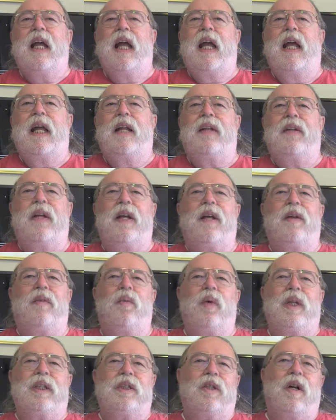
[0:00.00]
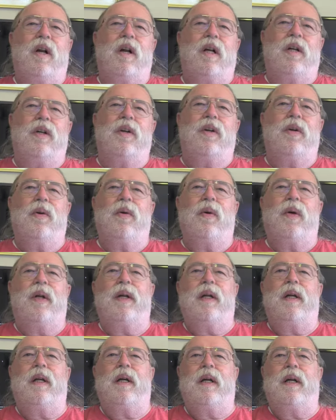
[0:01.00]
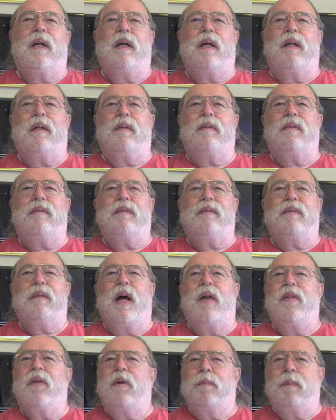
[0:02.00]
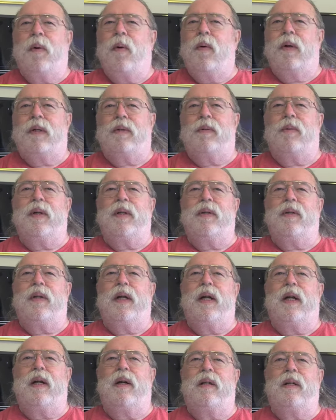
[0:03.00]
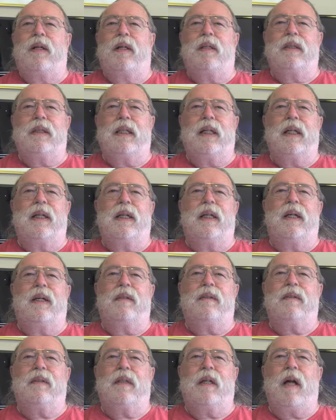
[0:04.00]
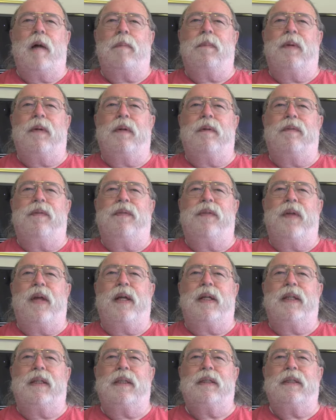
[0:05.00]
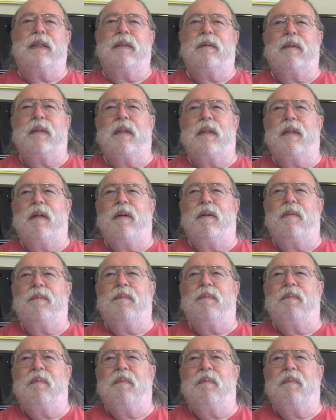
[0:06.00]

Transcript: And then we started doing other poetry there. I did a couple of things, a little,